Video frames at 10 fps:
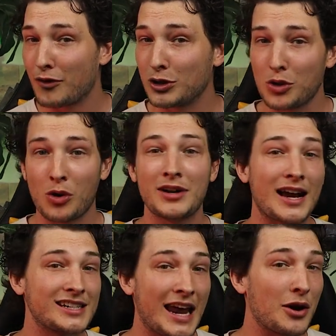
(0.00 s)
for your
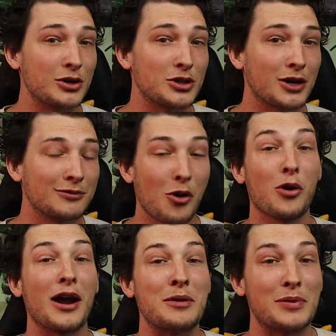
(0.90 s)
next character
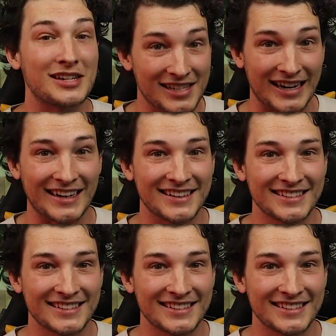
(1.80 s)
or NPC.